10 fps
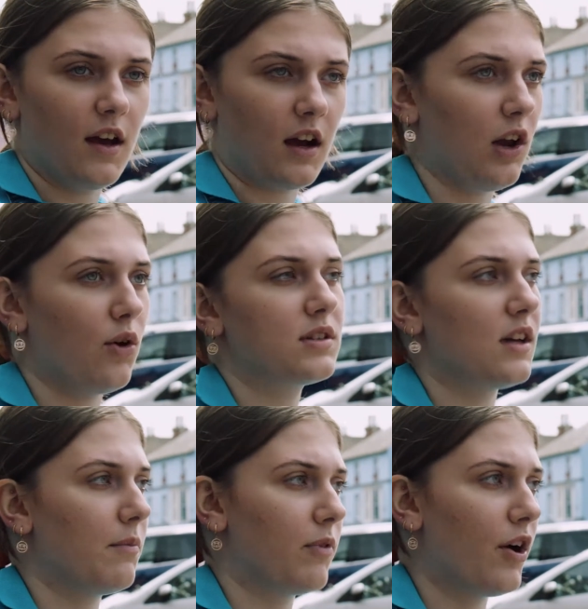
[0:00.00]
clogged
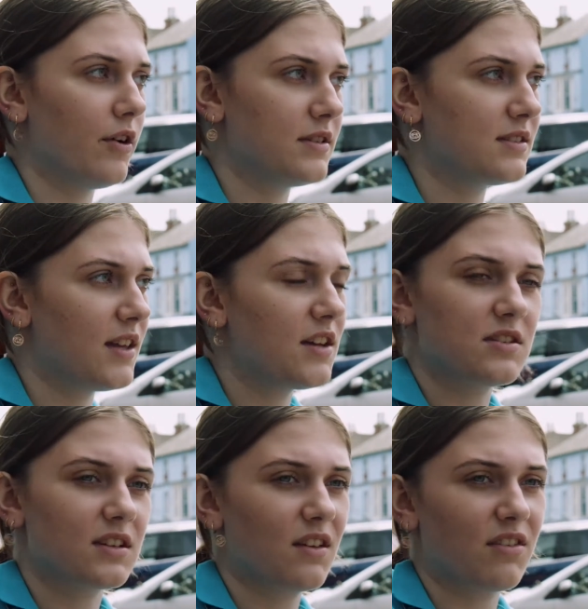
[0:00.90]
up roads, they're
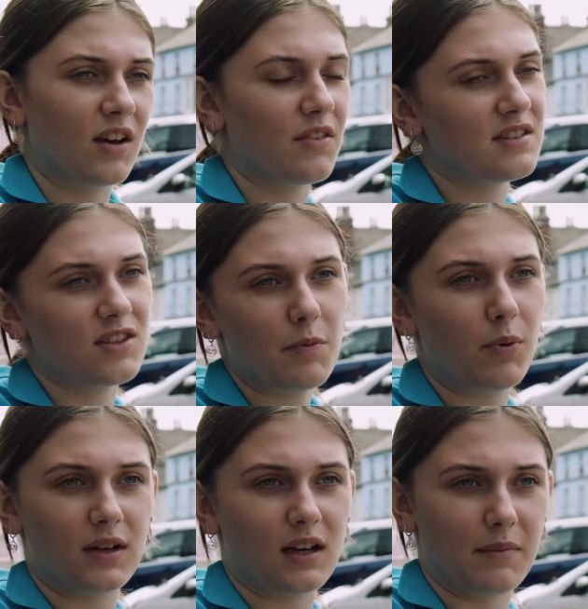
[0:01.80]
just going to think, oh, there's no
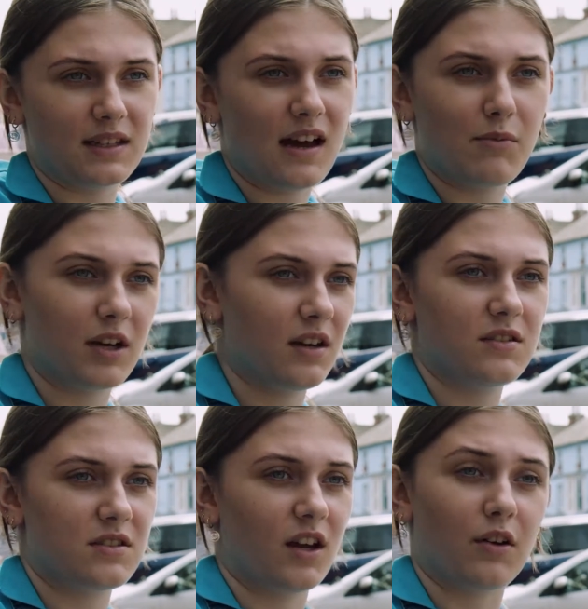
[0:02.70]
point coming down, we're
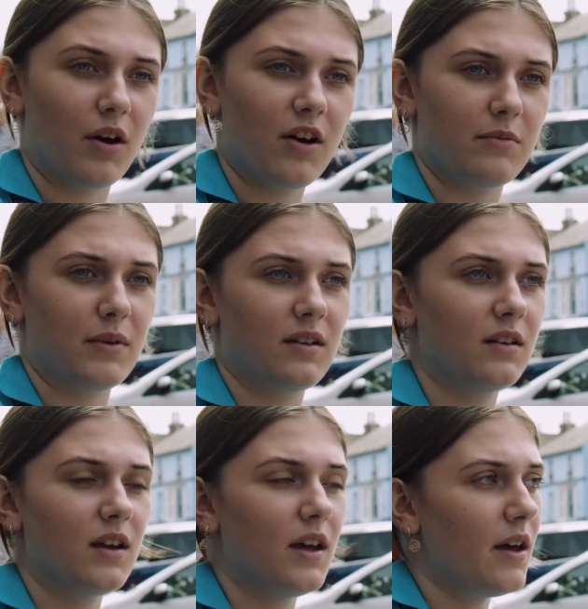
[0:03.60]
going to just go home, and